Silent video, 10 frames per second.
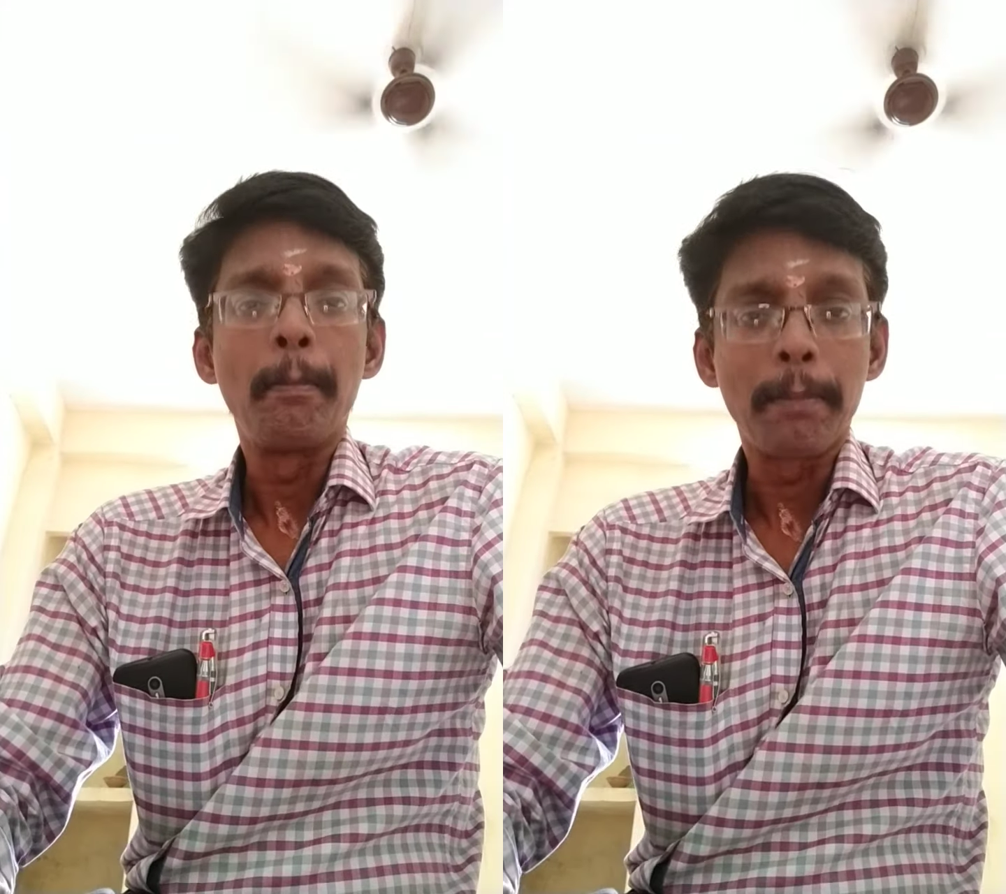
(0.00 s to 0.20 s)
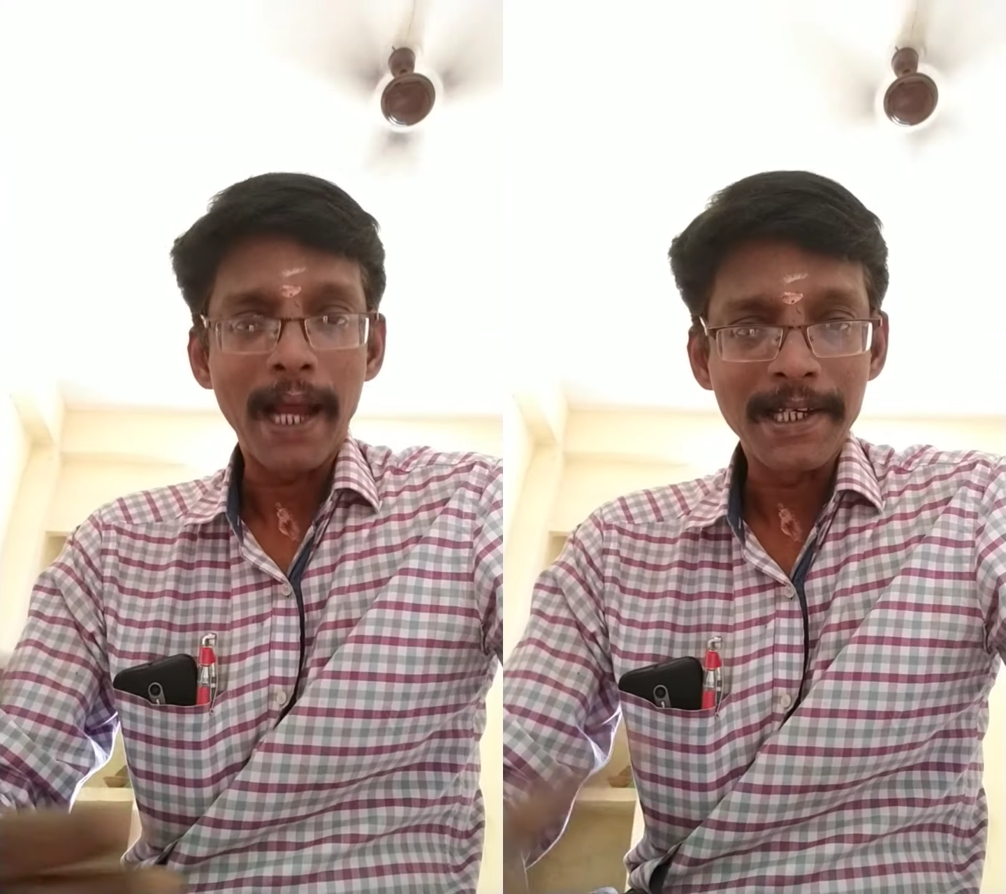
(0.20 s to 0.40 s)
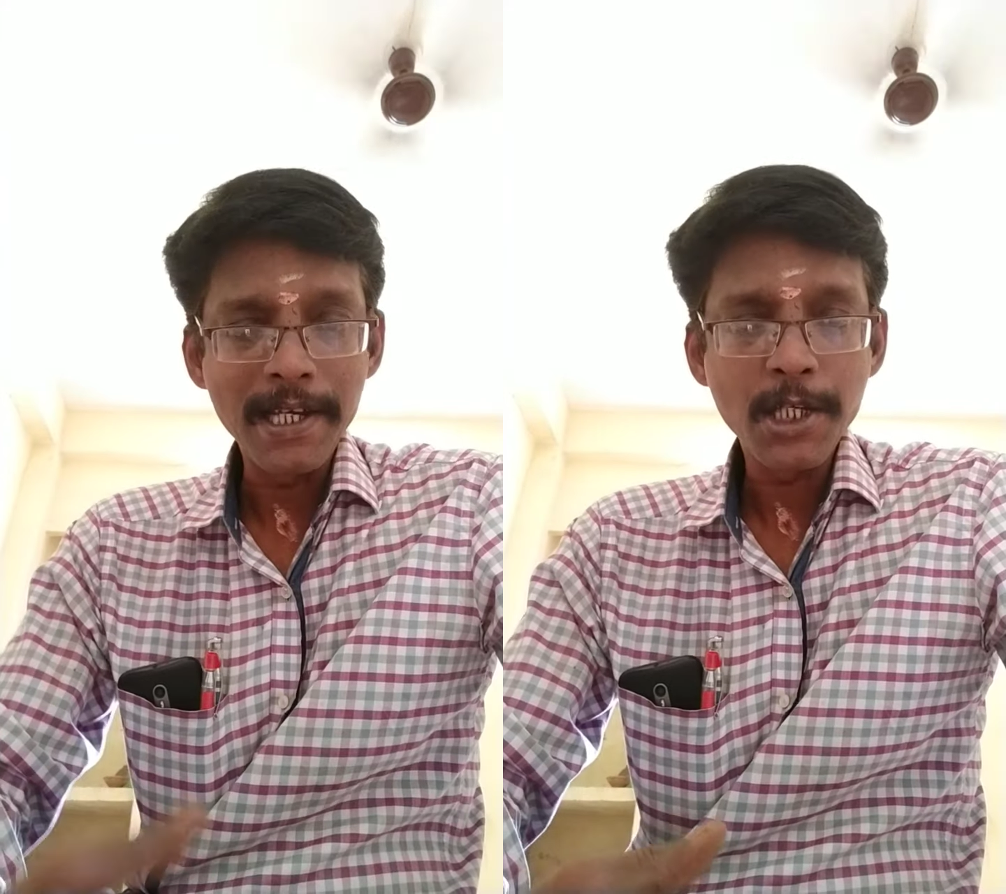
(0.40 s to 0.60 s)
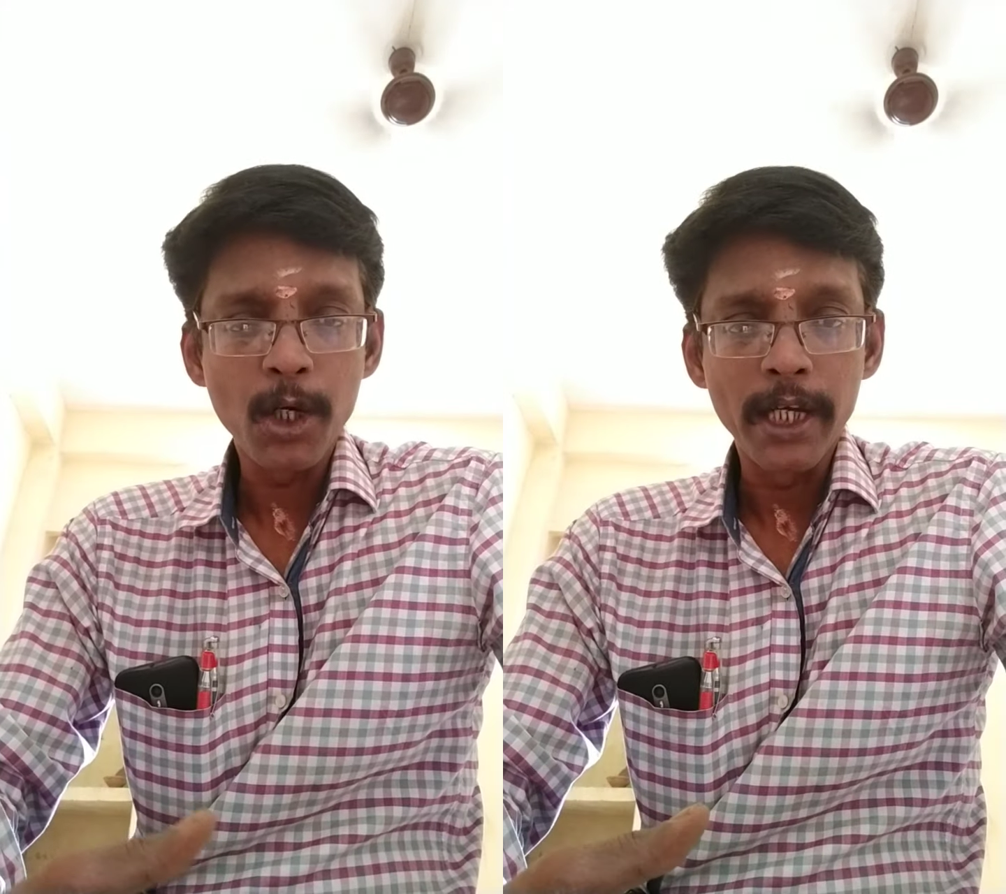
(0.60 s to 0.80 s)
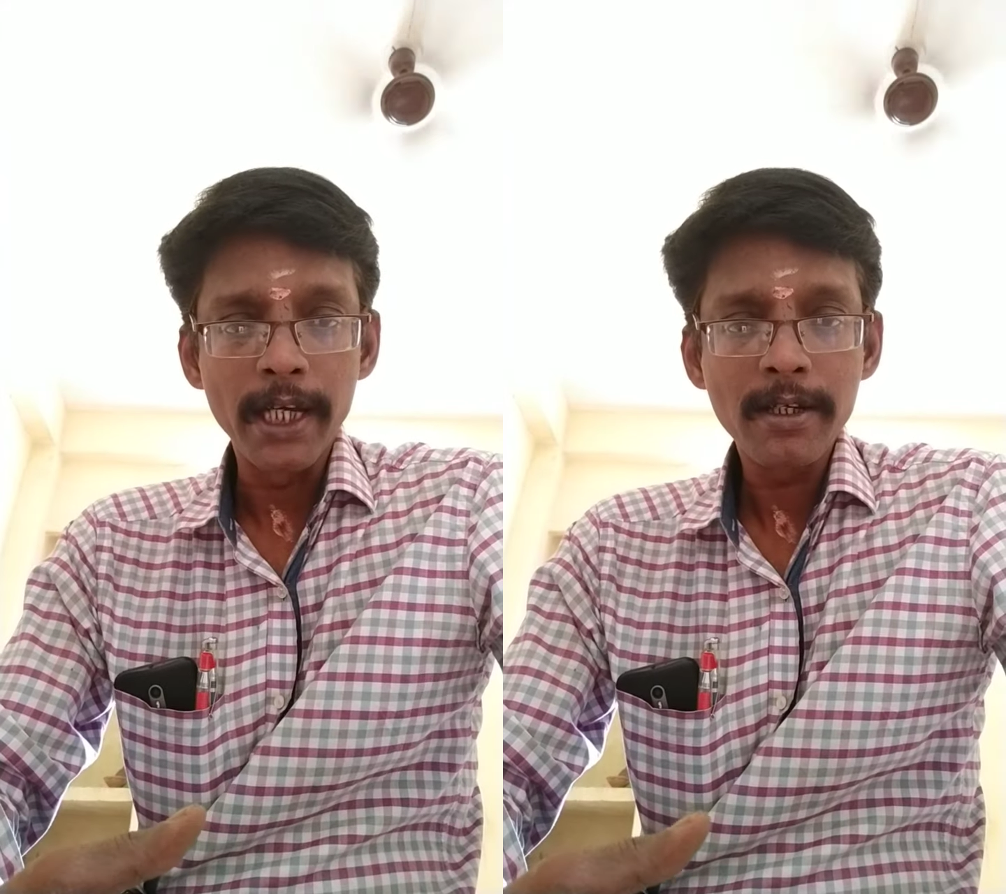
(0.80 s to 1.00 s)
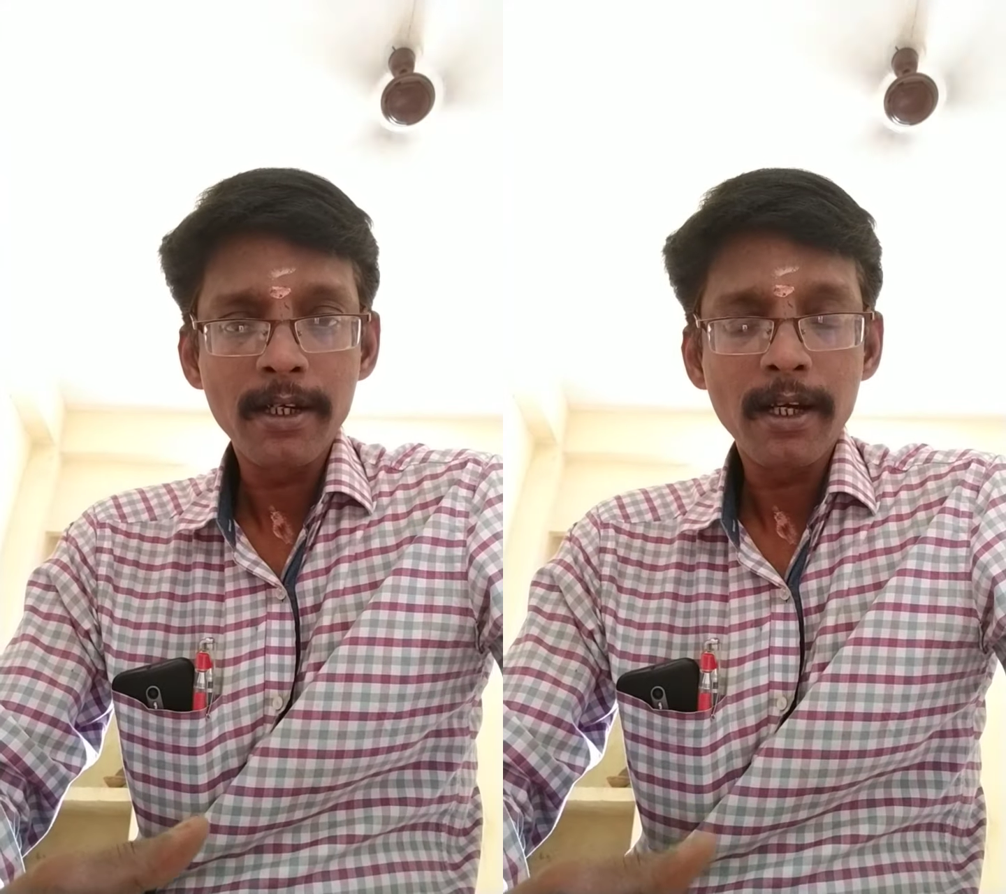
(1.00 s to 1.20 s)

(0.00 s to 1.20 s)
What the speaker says: practice on it,